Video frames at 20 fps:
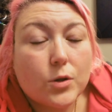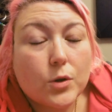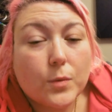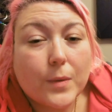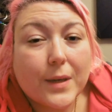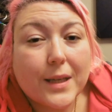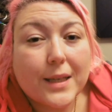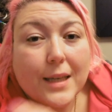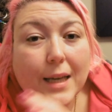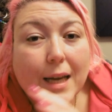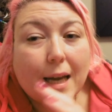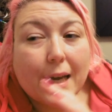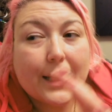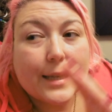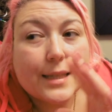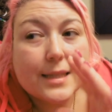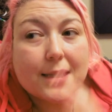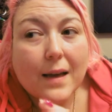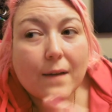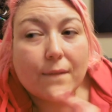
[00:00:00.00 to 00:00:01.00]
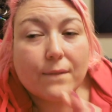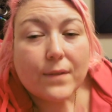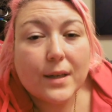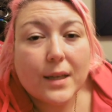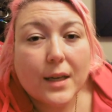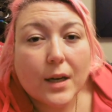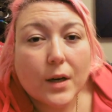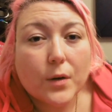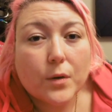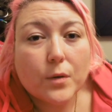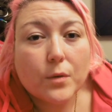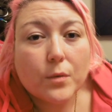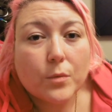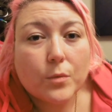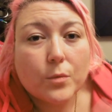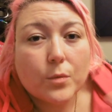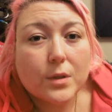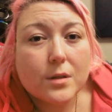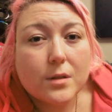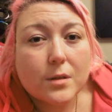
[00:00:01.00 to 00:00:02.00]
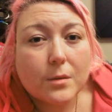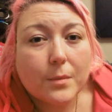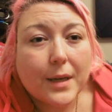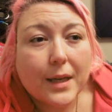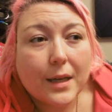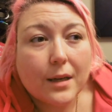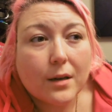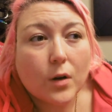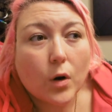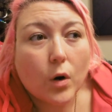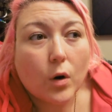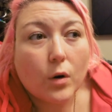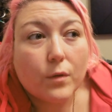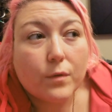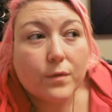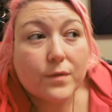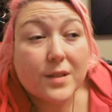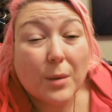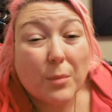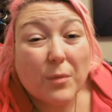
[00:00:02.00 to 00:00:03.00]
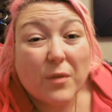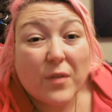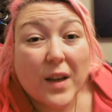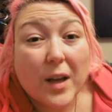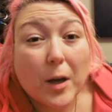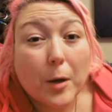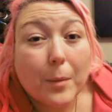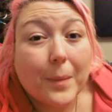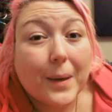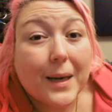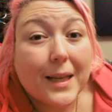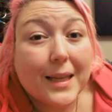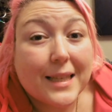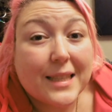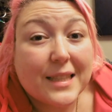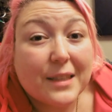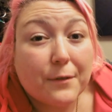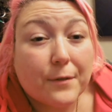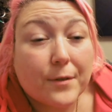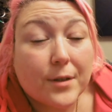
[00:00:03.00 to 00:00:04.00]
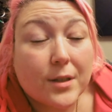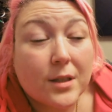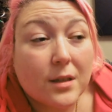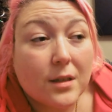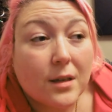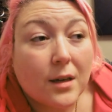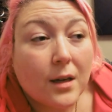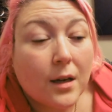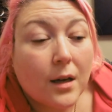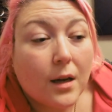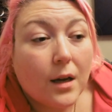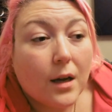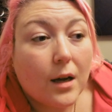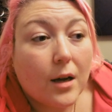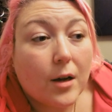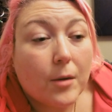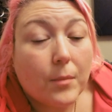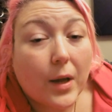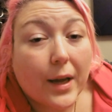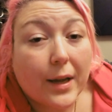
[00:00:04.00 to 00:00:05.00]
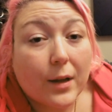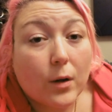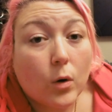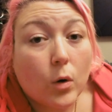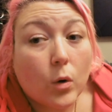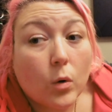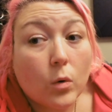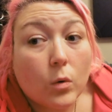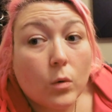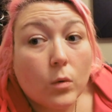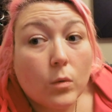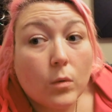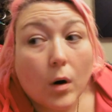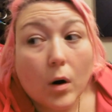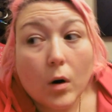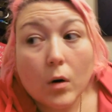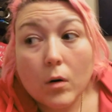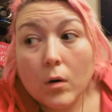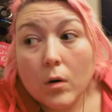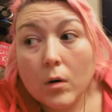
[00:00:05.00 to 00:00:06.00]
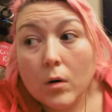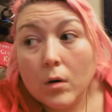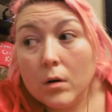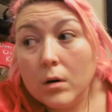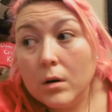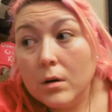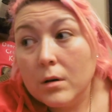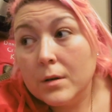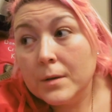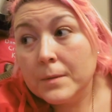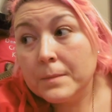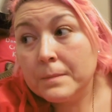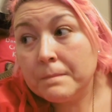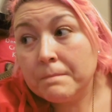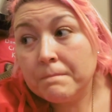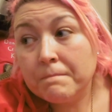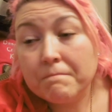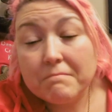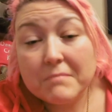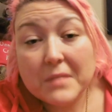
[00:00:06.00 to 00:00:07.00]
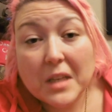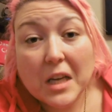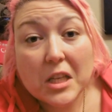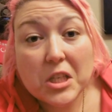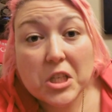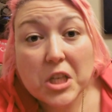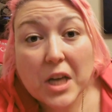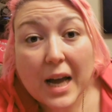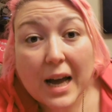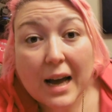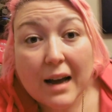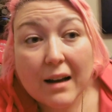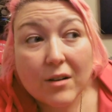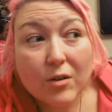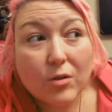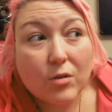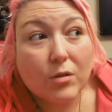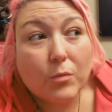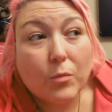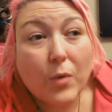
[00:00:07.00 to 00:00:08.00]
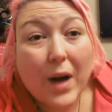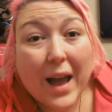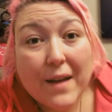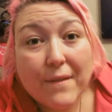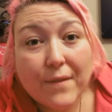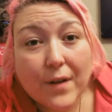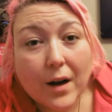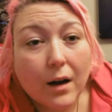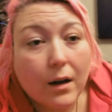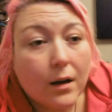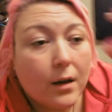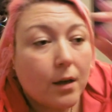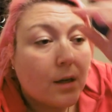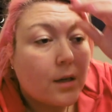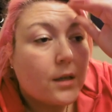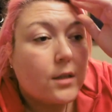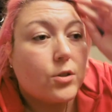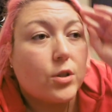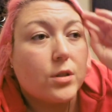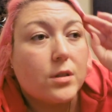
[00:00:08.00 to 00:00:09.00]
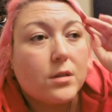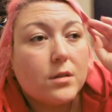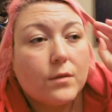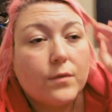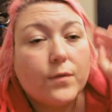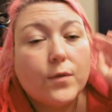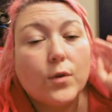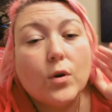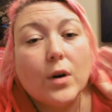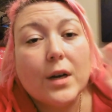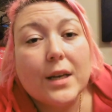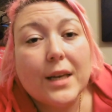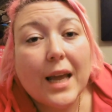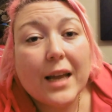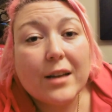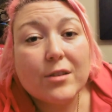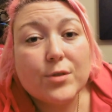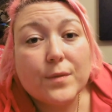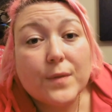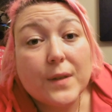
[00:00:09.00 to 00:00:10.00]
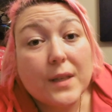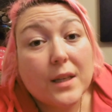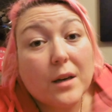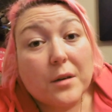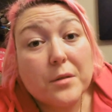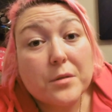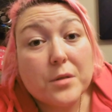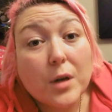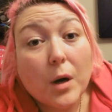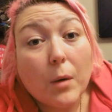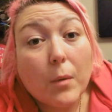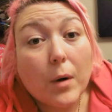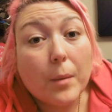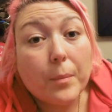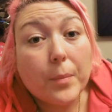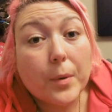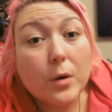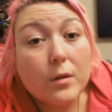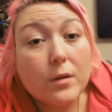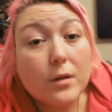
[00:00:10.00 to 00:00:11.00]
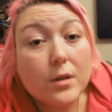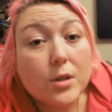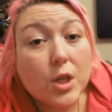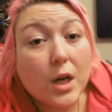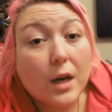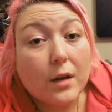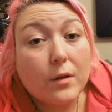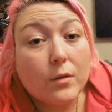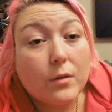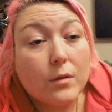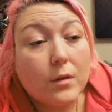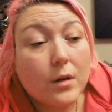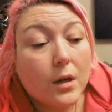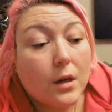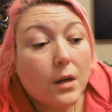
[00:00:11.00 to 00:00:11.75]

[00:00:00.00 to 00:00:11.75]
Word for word: doing a set video once a week of something completely different, um, like a haul or a chat or whatever, just for an extra video to go up on the channel.